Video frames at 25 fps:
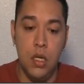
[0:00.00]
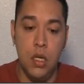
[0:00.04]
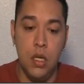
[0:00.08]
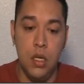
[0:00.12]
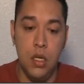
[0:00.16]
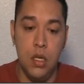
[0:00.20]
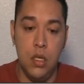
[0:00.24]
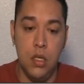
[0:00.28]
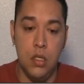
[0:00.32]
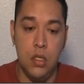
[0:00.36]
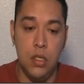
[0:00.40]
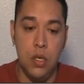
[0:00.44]

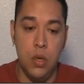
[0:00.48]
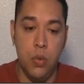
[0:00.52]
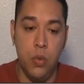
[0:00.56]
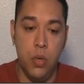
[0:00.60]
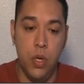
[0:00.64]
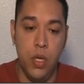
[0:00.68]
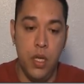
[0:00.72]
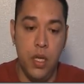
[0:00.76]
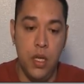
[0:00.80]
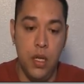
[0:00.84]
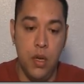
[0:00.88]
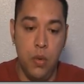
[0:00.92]
So
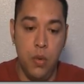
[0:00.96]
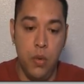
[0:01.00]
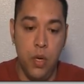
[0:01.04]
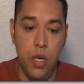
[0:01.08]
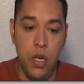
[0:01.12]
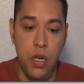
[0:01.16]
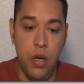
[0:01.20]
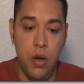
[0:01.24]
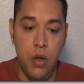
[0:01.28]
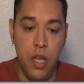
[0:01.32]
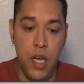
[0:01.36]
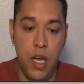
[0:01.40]
we
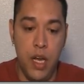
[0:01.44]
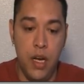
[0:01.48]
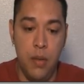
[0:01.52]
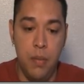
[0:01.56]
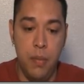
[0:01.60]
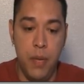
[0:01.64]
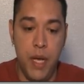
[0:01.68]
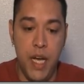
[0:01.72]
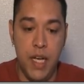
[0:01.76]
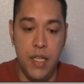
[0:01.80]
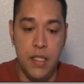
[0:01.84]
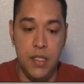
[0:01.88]
know that it
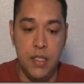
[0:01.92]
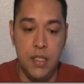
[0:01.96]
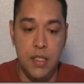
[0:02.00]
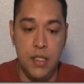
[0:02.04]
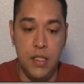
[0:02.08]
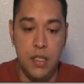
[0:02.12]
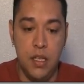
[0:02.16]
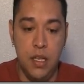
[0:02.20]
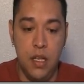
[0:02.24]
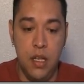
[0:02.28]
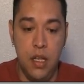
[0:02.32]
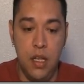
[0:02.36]

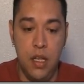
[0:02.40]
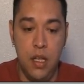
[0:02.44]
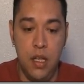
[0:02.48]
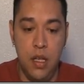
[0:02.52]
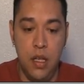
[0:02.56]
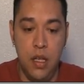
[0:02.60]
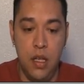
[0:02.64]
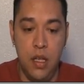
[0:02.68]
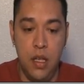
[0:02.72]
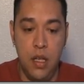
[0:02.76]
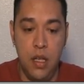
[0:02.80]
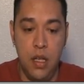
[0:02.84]
passes
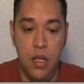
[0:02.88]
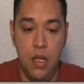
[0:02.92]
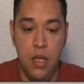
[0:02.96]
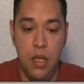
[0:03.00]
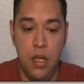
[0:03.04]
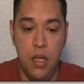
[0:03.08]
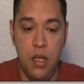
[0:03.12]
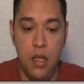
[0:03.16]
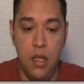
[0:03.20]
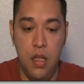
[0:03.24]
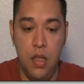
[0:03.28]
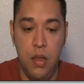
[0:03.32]

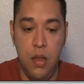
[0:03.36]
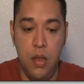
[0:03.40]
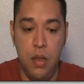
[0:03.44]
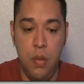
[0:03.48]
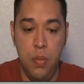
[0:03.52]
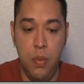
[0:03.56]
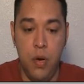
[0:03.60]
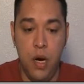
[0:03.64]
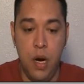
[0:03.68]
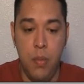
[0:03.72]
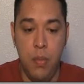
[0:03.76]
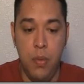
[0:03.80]
the
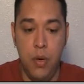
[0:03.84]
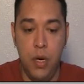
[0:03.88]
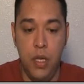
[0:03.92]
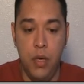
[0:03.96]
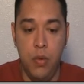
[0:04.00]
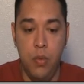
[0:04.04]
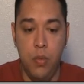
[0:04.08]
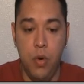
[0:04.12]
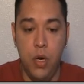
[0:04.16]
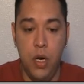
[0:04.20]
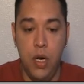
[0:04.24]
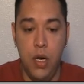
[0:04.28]
property
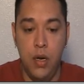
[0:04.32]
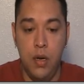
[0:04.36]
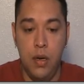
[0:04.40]
1.